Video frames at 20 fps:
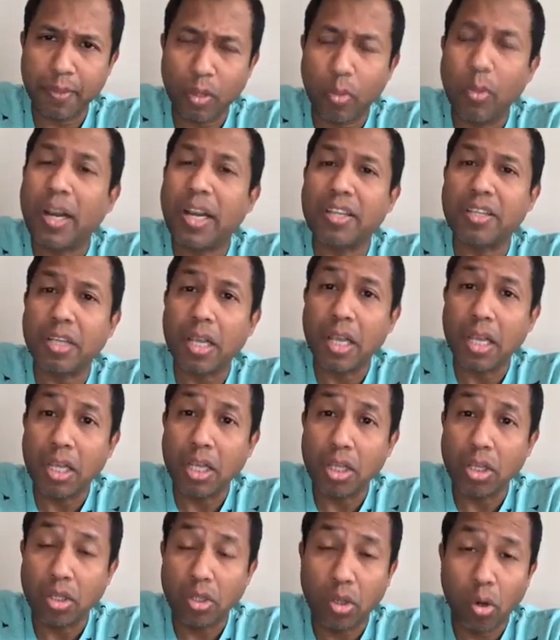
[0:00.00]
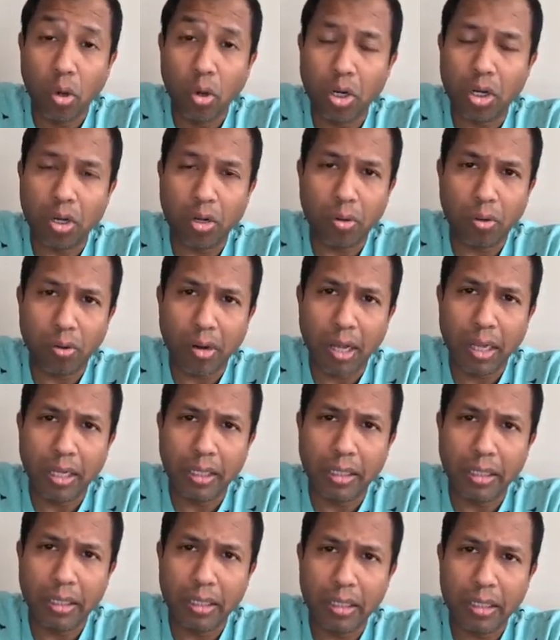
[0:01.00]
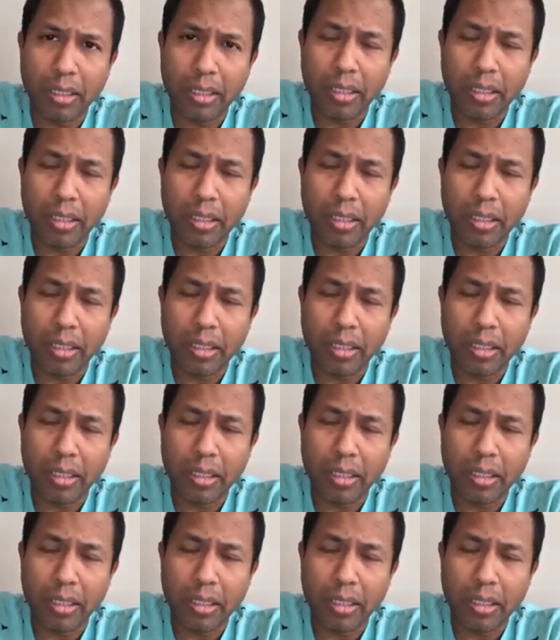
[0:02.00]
Whereas your Quran,